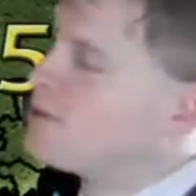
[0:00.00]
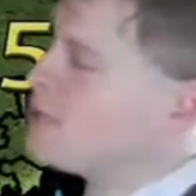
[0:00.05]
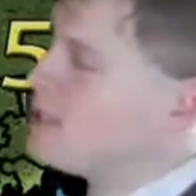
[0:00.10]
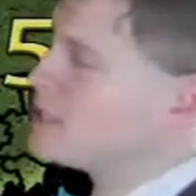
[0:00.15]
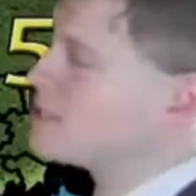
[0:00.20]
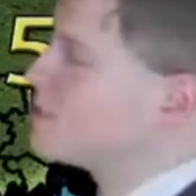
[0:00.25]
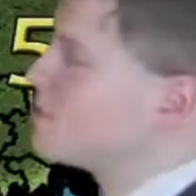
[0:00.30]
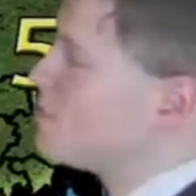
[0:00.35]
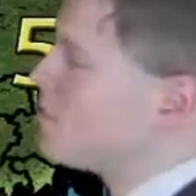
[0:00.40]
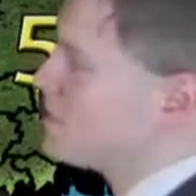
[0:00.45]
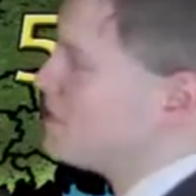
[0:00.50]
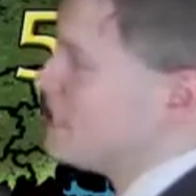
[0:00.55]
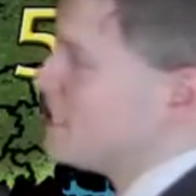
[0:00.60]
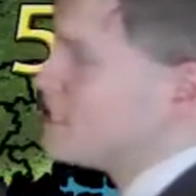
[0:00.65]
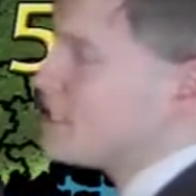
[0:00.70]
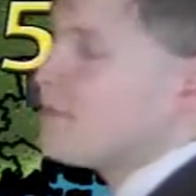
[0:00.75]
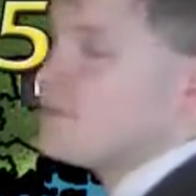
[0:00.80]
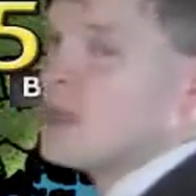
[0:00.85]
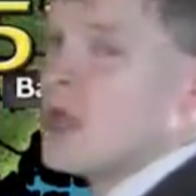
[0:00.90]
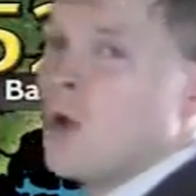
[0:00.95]
across the
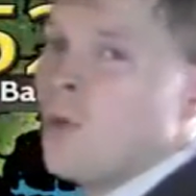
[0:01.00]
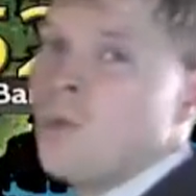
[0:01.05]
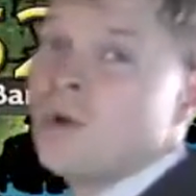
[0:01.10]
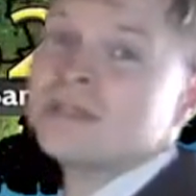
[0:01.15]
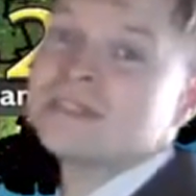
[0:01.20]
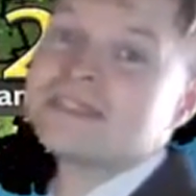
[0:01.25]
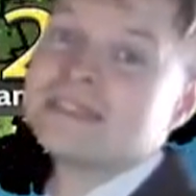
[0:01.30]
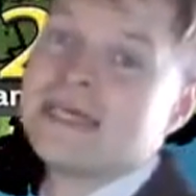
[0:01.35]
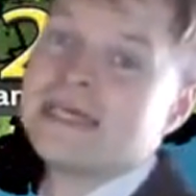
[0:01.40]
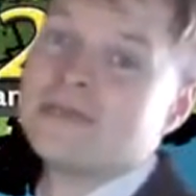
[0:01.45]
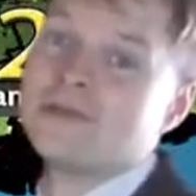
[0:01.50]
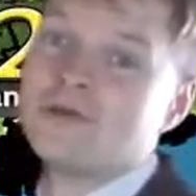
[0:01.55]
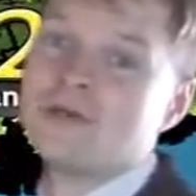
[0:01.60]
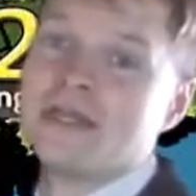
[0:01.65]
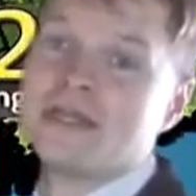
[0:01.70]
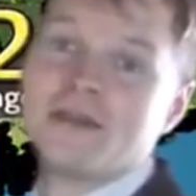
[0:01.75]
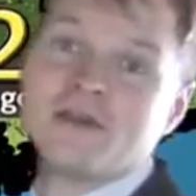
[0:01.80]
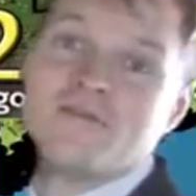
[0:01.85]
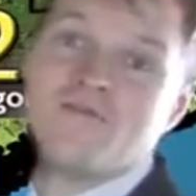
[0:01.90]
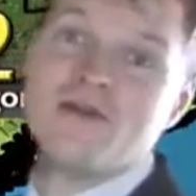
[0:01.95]
northeast. Once again,
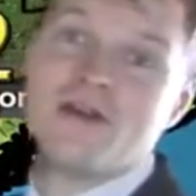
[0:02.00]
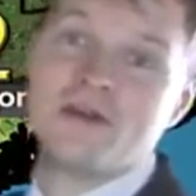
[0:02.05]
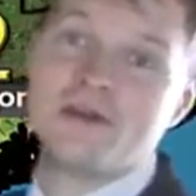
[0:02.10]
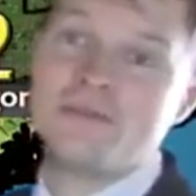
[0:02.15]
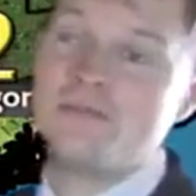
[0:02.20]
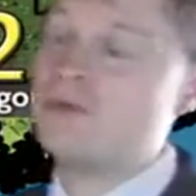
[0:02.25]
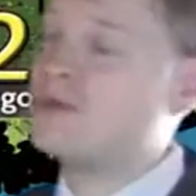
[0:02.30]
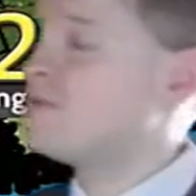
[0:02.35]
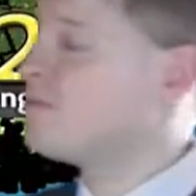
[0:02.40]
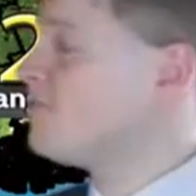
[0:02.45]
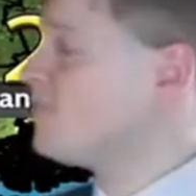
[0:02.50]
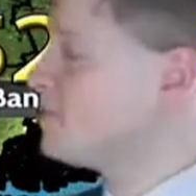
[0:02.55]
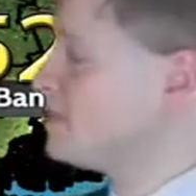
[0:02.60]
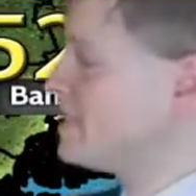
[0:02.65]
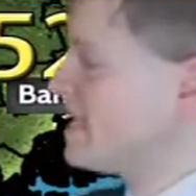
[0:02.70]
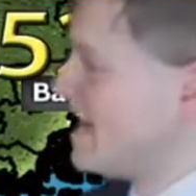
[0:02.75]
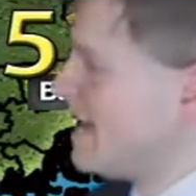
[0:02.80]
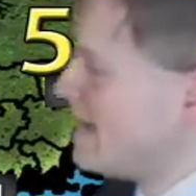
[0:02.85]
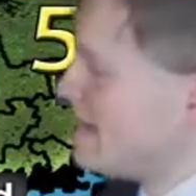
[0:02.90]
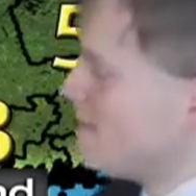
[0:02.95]
looking at a very beautiful
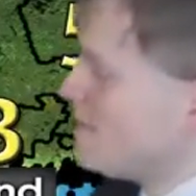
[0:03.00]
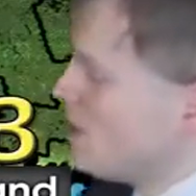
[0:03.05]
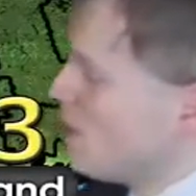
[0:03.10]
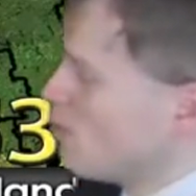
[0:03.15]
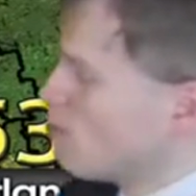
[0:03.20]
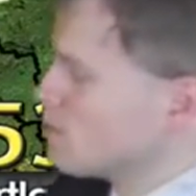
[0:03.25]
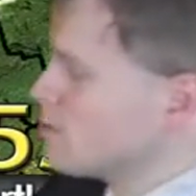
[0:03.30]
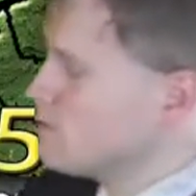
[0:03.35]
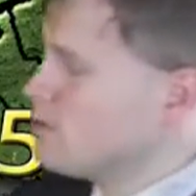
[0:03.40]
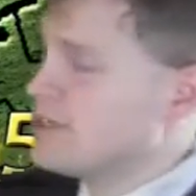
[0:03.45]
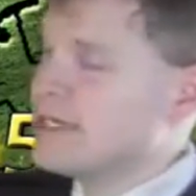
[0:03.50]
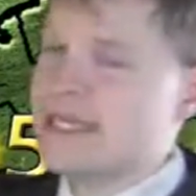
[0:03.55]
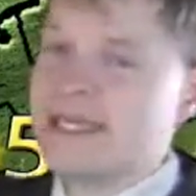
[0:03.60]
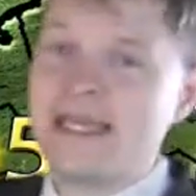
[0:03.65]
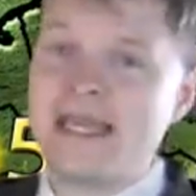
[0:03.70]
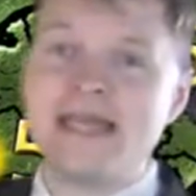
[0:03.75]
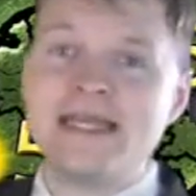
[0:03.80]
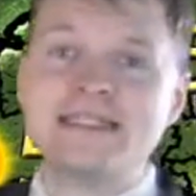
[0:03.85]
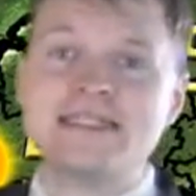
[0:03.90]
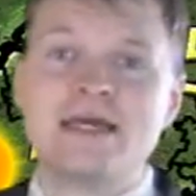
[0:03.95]
day. We're
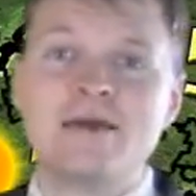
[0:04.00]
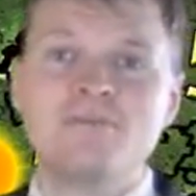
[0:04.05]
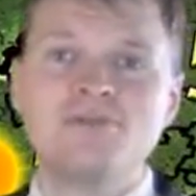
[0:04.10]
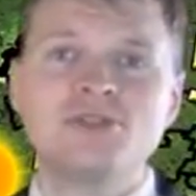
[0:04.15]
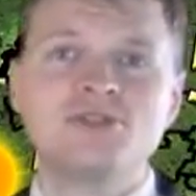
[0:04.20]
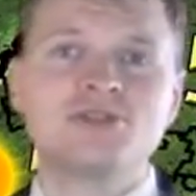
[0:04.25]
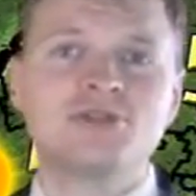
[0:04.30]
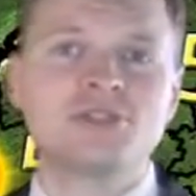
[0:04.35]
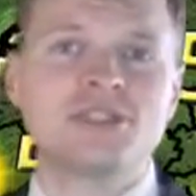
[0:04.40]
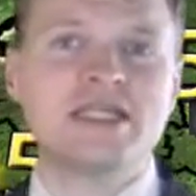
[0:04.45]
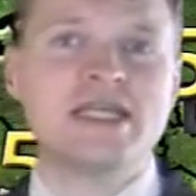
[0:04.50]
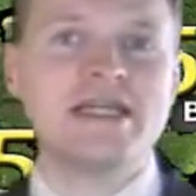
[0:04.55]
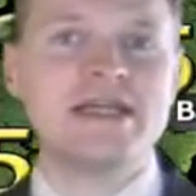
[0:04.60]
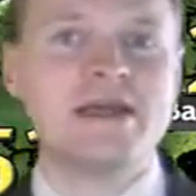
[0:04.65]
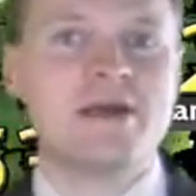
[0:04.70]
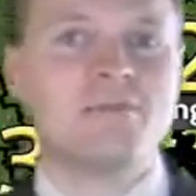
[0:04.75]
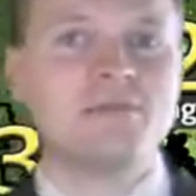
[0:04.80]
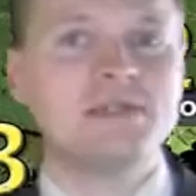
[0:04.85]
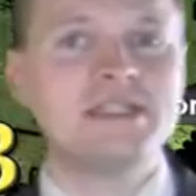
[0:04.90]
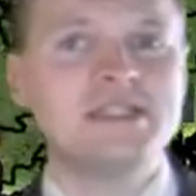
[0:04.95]
looking at temperatures
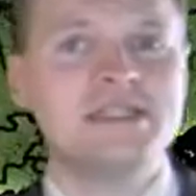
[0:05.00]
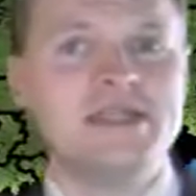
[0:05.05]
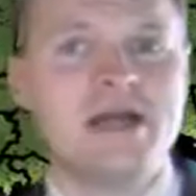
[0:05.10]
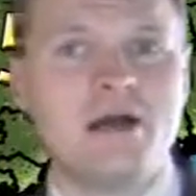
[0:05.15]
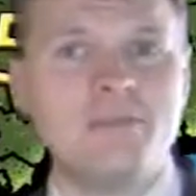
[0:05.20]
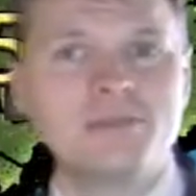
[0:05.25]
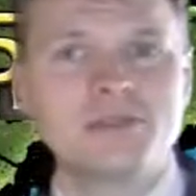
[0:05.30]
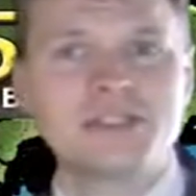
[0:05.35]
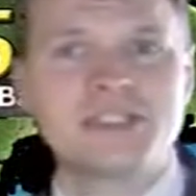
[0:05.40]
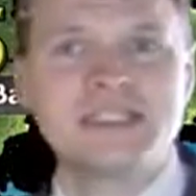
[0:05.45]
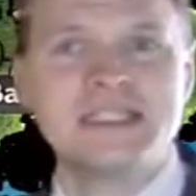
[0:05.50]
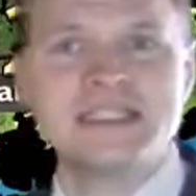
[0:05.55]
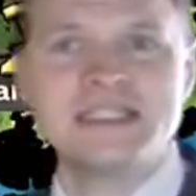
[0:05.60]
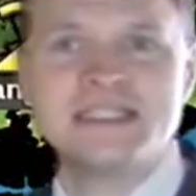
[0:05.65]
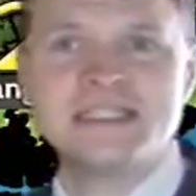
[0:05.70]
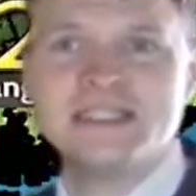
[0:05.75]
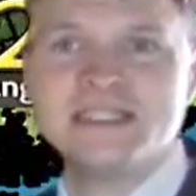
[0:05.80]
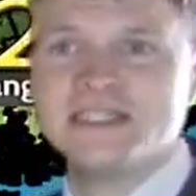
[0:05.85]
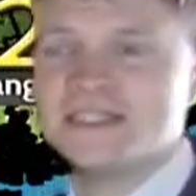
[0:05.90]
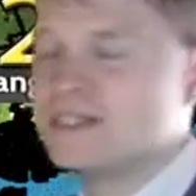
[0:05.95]
getting up into the upper
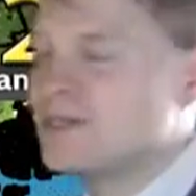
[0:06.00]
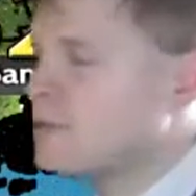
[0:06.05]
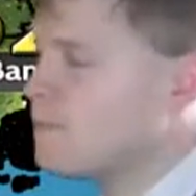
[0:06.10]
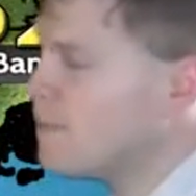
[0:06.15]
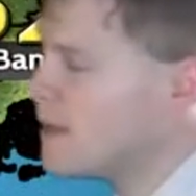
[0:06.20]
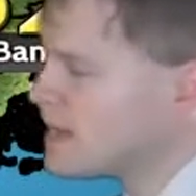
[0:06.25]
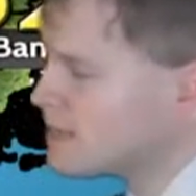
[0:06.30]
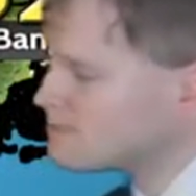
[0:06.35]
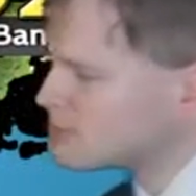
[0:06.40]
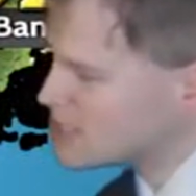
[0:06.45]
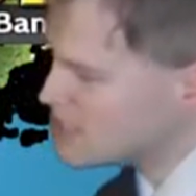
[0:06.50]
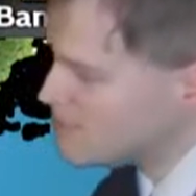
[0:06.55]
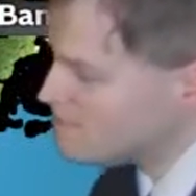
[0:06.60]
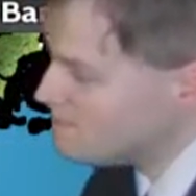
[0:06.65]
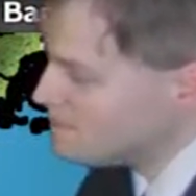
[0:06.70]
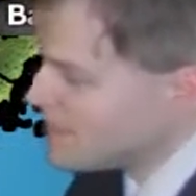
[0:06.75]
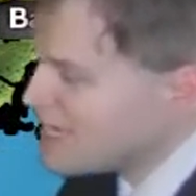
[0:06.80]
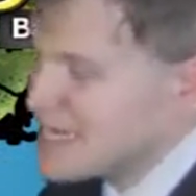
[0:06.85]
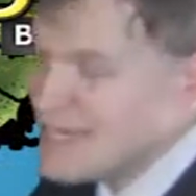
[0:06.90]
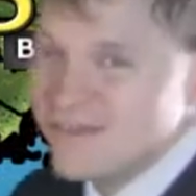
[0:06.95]
60s near Binghamton,
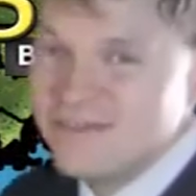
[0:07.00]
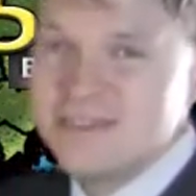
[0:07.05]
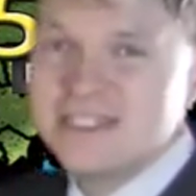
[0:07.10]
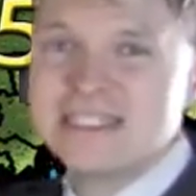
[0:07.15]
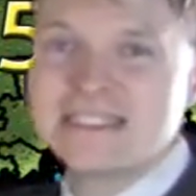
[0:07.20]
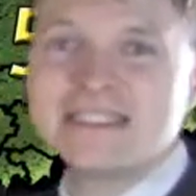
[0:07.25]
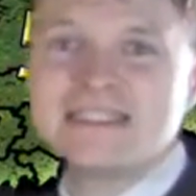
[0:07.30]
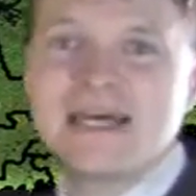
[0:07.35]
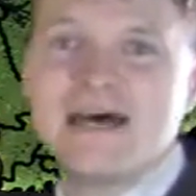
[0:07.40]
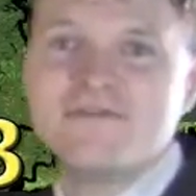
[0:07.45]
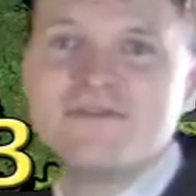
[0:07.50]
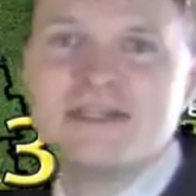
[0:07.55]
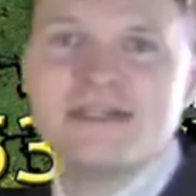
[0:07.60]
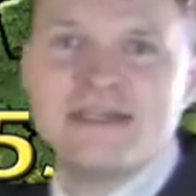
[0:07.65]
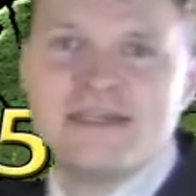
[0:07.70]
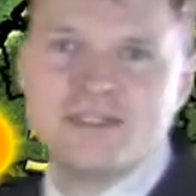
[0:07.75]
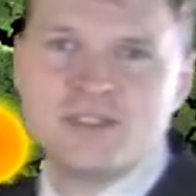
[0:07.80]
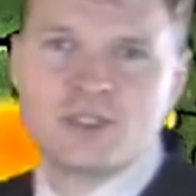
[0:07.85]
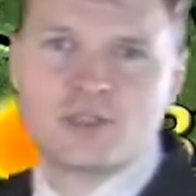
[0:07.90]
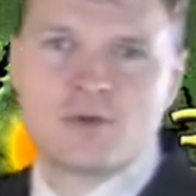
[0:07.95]
even the
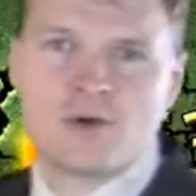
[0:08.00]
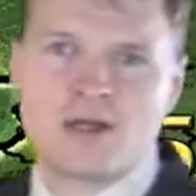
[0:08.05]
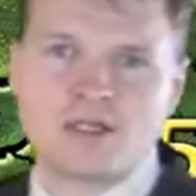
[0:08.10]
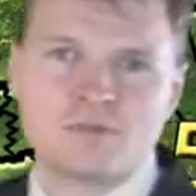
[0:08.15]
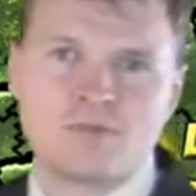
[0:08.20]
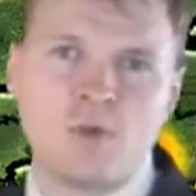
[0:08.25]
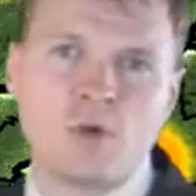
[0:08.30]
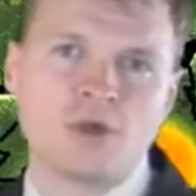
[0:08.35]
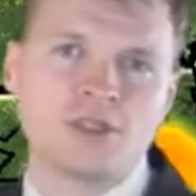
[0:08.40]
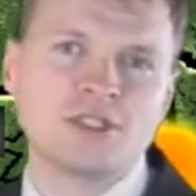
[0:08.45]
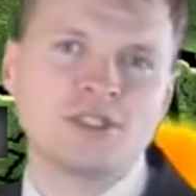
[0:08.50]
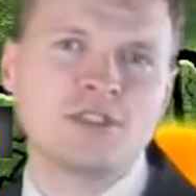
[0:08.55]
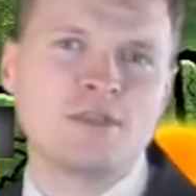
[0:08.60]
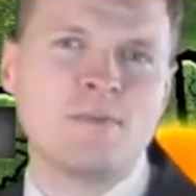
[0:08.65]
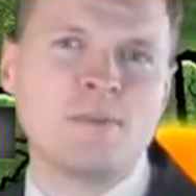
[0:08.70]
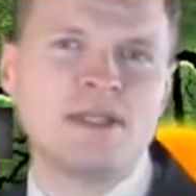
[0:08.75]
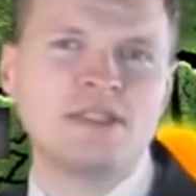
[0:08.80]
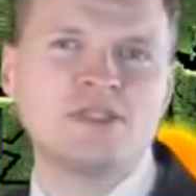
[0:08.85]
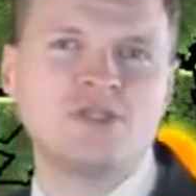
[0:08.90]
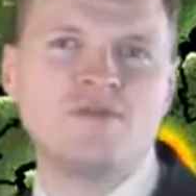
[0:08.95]
70s across portions
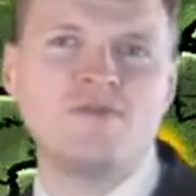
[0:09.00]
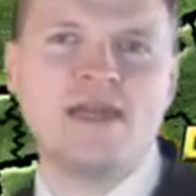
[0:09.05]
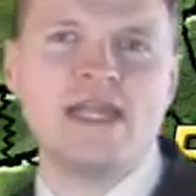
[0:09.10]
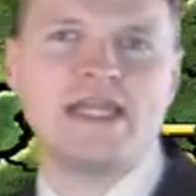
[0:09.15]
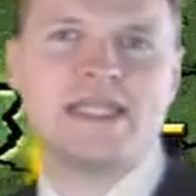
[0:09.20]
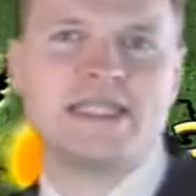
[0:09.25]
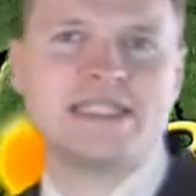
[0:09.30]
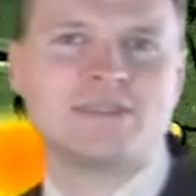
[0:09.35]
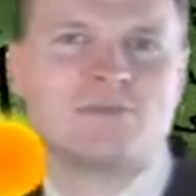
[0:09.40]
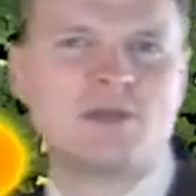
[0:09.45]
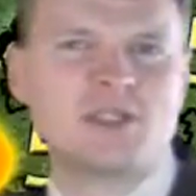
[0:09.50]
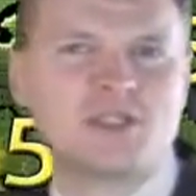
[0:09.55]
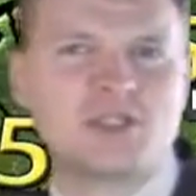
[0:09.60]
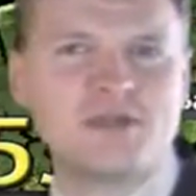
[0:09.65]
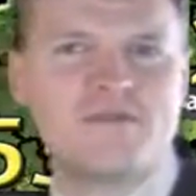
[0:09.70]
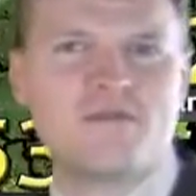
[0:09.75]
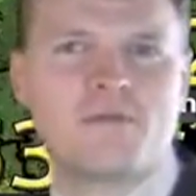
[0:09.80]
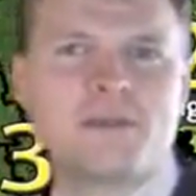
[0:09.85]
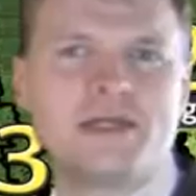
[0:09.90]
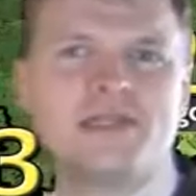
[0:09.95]
of Pennsylvania,
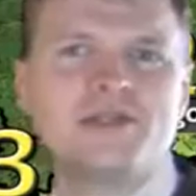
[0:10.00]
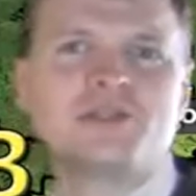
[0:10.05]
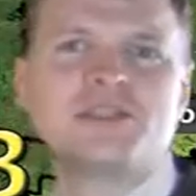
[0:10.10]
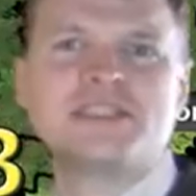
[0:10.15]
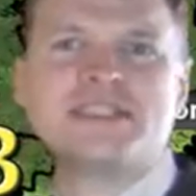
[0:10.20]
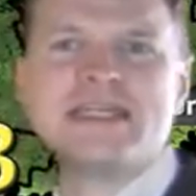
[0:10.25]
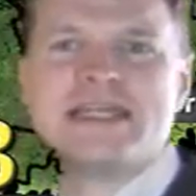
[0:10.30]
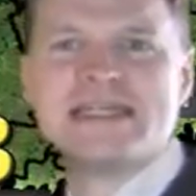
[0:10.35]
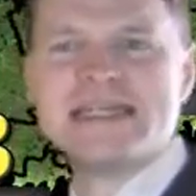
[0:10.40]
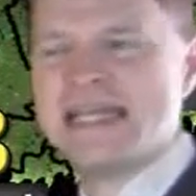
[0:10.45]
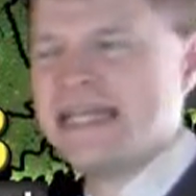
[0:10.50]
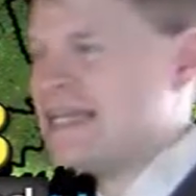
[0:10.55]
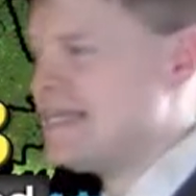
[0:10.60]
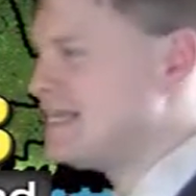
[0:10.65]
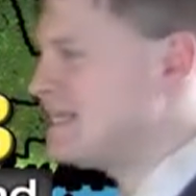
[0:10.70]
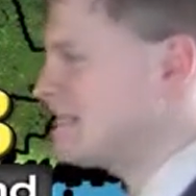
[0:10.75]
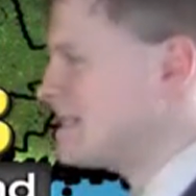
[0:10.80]
especially from Interstate 80